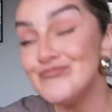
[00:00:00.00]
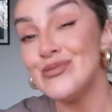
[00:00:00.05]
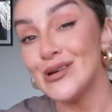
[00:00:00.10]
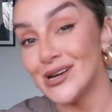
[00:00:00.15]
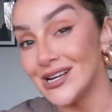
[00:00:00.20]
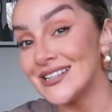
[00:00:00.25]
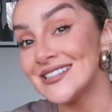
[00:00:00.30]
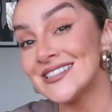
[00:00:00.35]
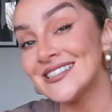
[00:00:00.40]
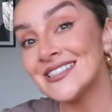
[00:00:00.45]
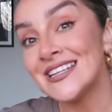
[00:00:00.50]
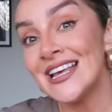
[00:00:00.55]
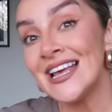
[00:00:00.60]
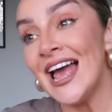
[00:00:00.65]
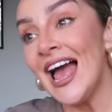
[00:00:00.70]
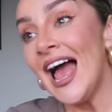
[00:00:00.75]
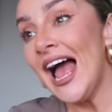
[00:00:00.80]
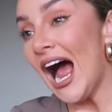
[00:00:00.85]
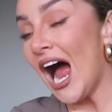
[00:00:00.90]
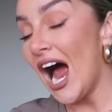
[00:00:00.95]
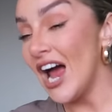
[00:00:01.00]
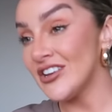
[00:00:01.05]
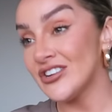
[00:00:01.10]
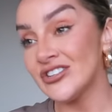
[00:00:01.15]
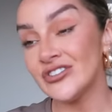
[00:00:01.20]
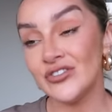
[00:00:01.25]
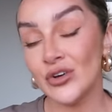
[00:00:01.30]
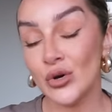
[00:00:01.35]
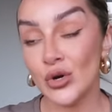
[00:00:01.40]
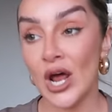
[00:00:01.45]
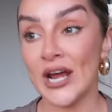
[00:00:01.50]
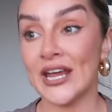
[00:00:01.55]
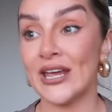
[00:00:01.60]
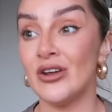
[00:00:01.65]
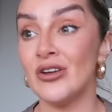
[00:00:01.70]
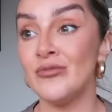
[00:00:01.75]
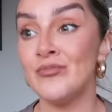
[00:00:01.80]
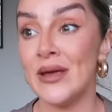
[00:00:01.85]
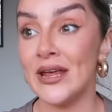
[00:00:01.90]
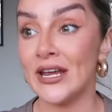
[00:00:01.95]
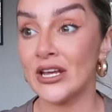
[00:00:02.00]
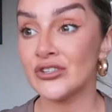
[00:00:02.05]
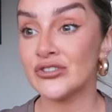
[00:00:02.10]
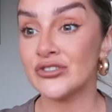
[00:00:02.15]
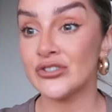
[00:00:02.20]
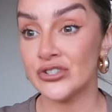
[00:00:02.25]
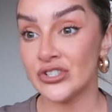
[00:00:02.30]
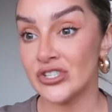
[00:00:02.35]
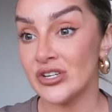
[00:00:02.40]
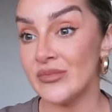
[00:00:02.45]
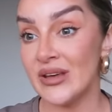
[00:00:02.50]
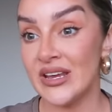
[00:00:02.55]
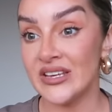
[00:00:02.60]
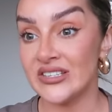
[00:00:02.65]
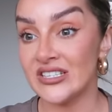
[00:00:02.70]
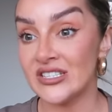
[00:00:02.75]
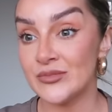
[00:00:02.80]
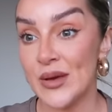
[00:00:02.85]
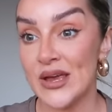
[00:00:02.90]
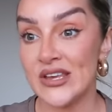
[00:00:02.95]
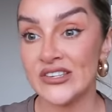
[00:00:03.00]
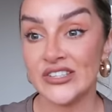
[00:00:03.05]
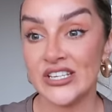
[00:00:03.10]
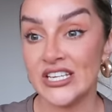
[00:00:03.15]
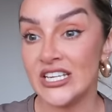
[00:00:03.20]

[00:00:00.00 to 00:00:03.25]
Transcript: But I just feel like it would make such an amazing space,